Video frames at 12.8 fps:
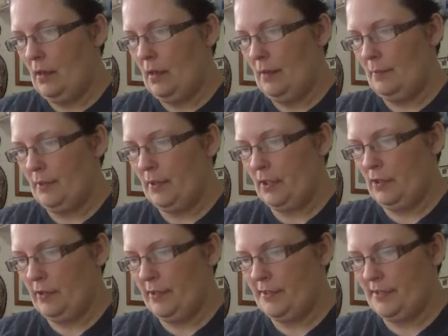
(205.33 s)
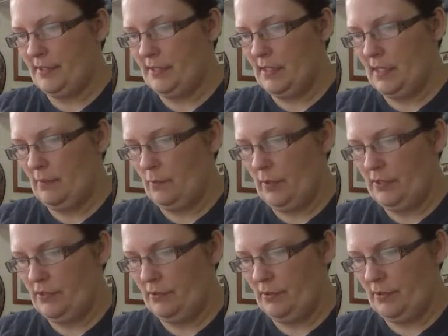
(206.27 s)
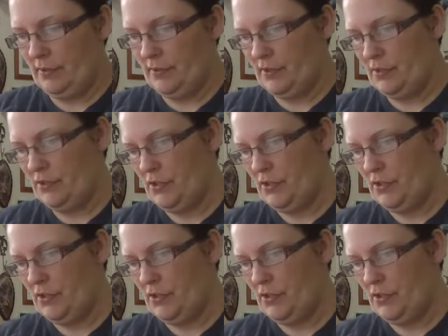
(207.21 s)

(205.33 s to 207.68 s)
I put Karis's name way too close to